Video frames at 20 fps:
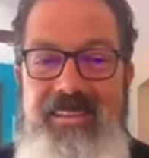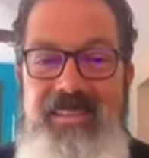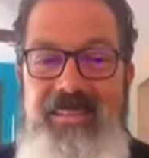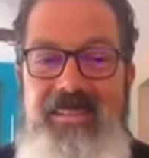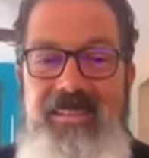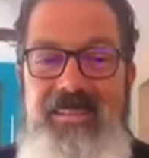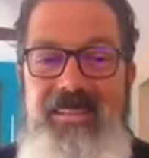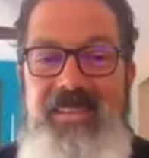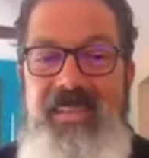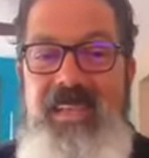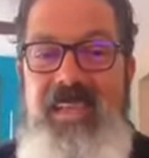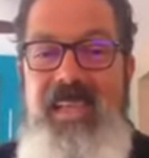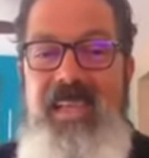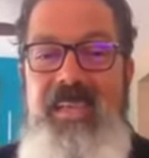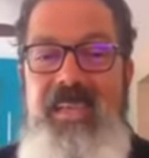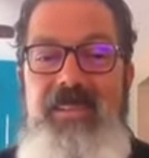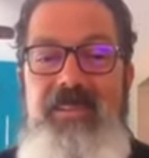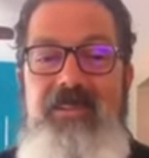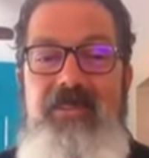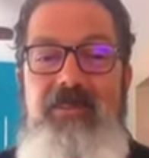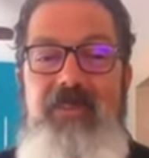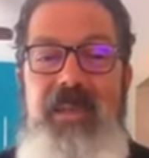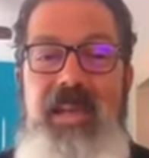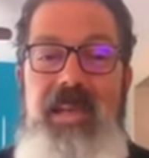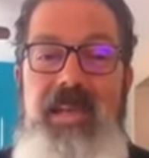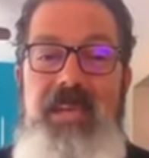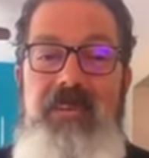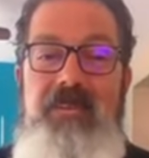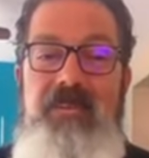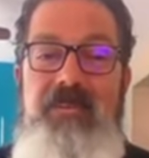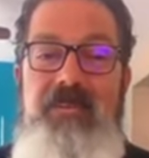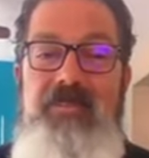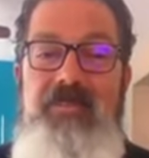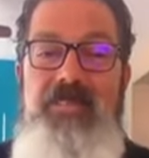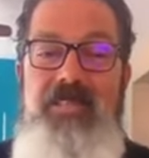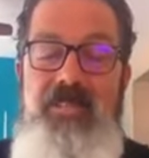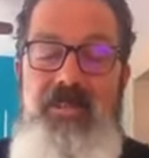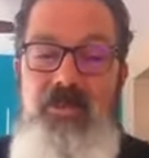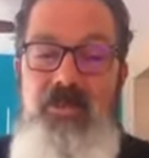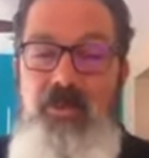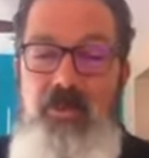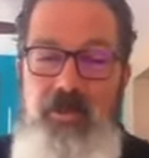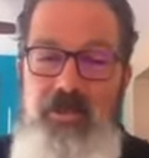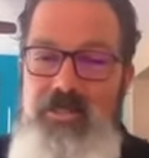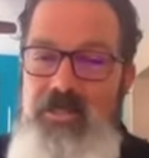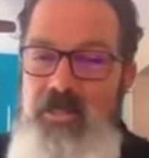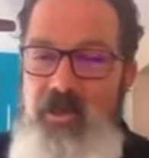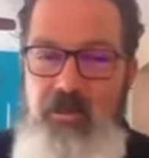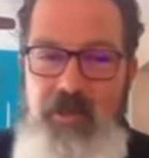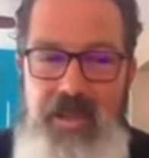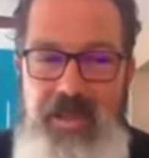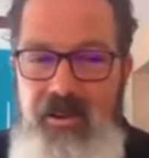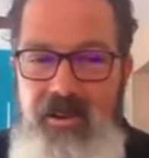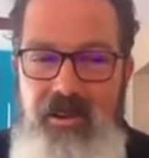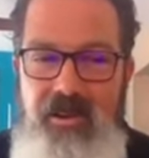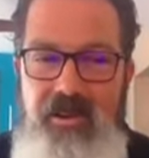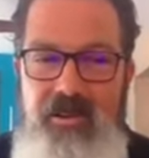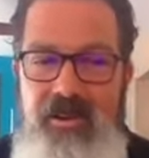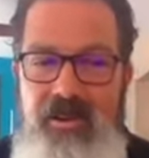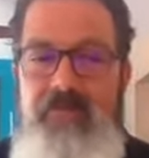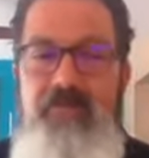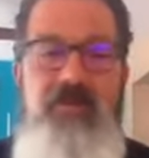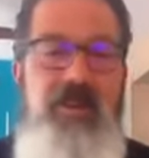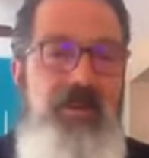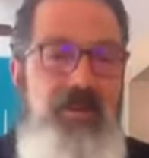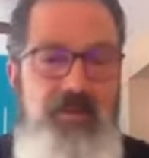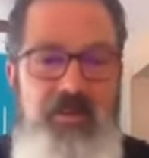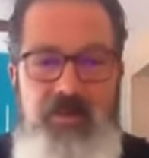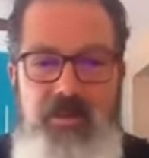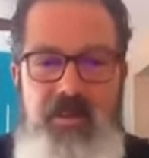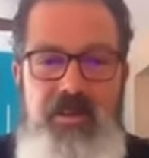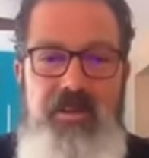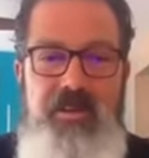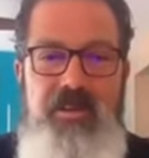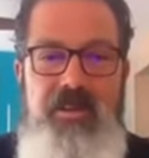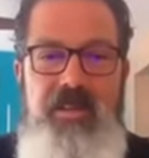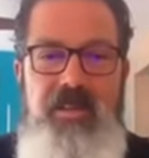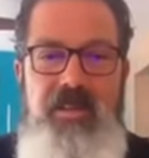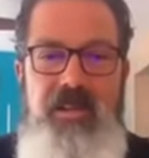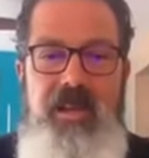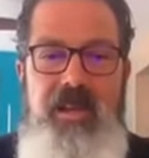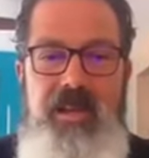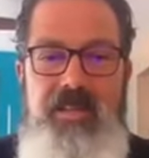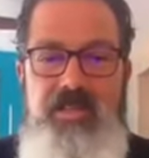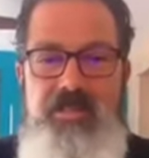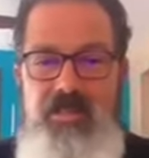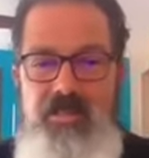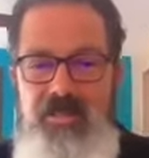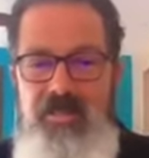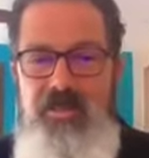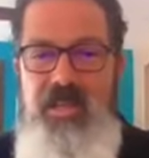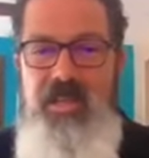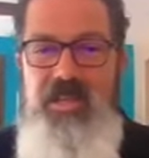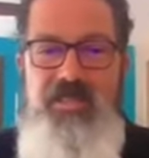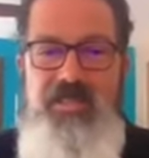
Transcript: Right. And when I did your course, The Awakened Heart, and read your book, I took I